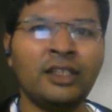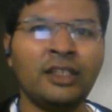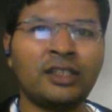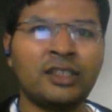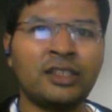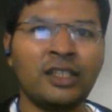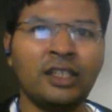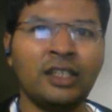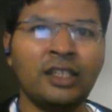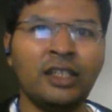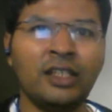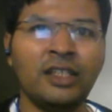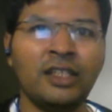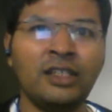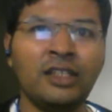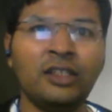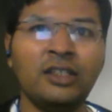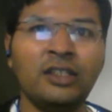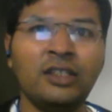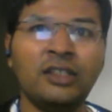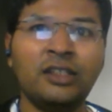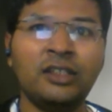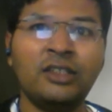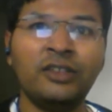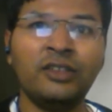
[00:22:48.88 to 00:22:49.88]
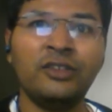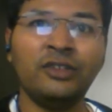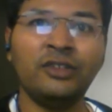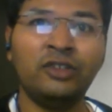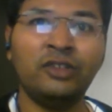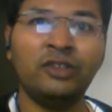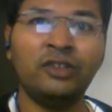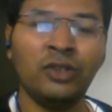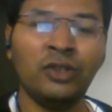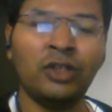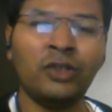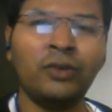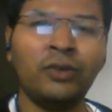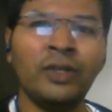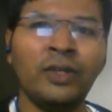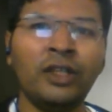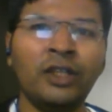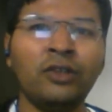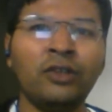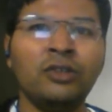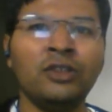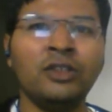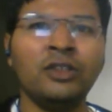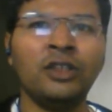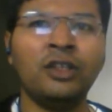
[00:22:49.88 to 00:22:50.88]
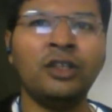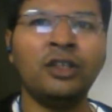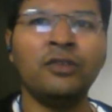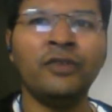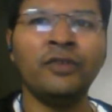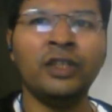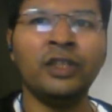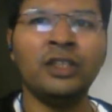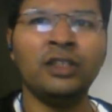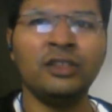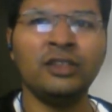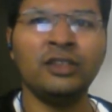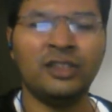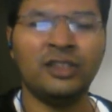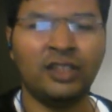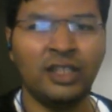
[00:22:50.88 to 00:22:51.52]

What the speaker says: say do a query on the weather.